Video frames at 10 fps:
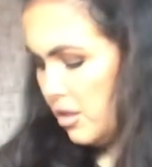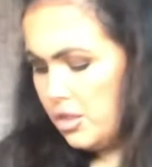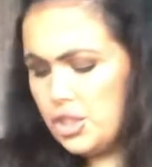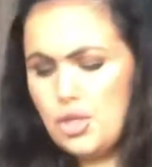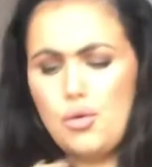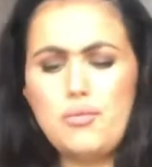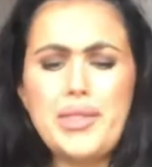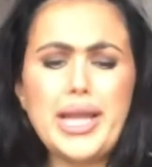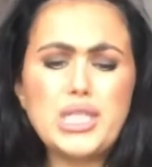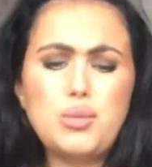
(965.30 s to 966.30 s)
So
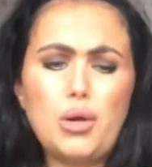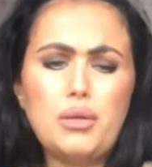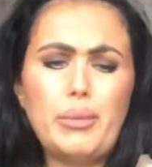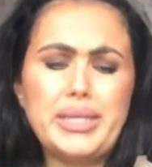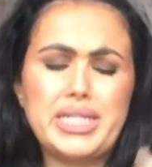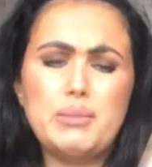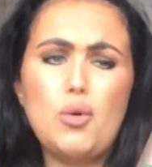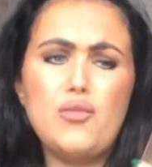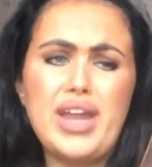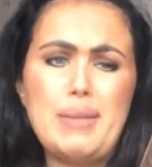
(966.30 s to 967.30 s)
next one, which is
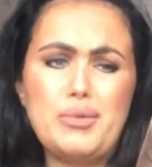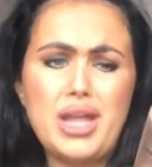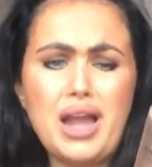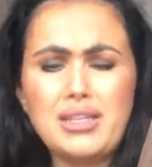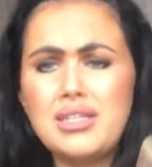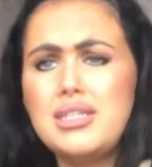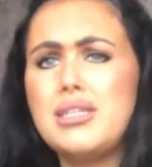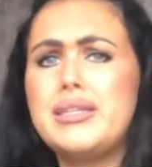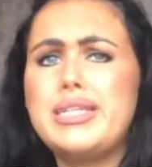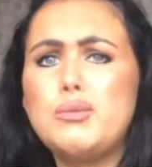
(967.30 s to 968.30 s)
more of a heat protectant.
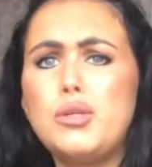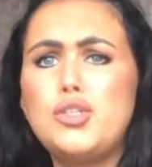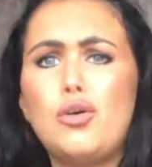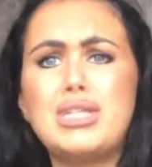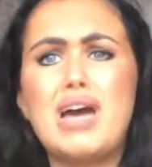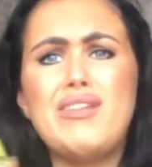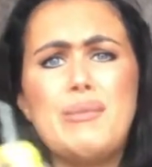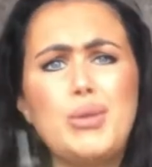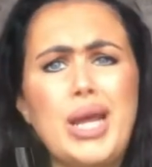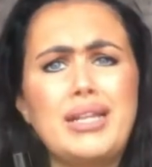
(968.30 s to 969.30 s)
This one does have heat
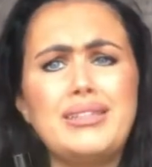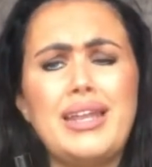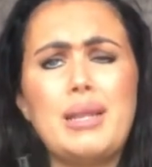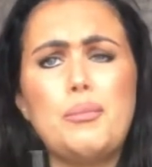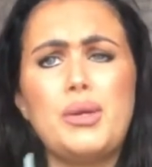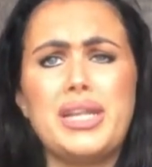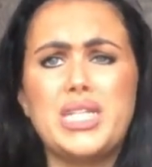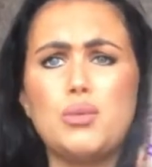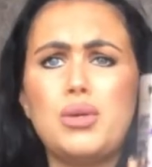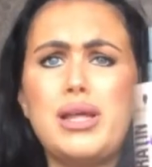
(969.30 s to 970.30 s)
protectant in it, but
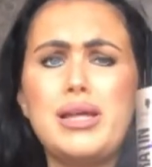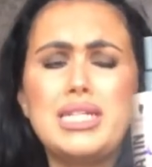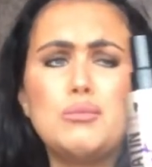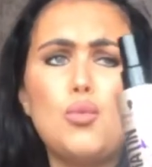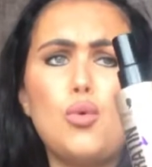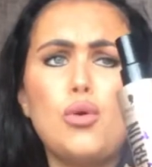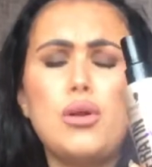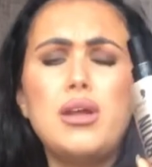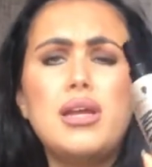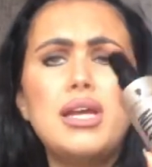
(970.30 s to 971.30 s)
this one is
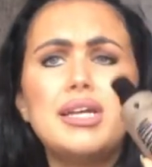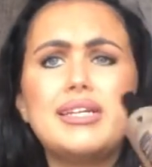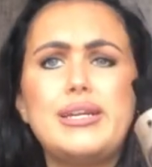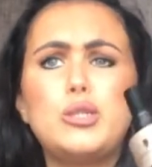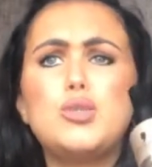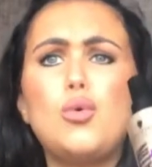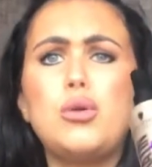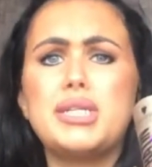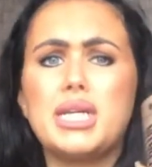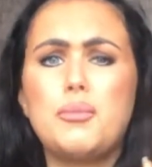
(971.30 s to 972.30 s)
more geared
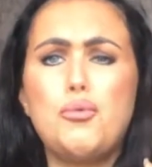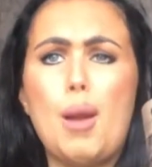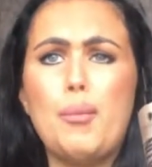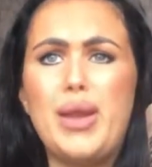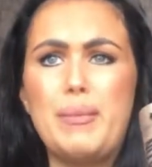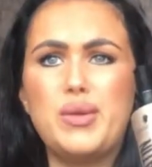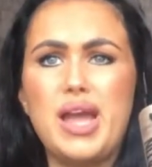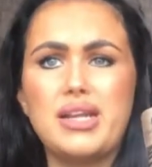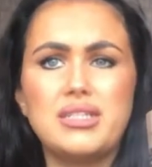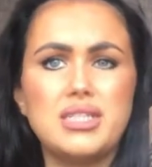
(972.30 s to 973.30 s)
towards like a proper heat
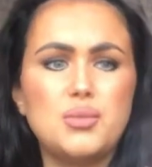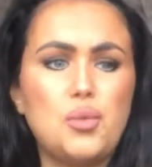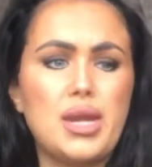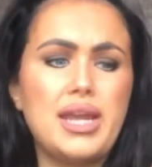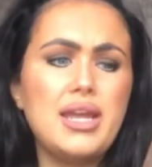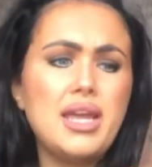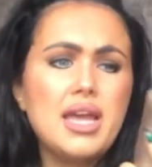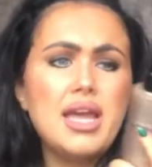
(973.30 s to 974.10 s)
protectant spray.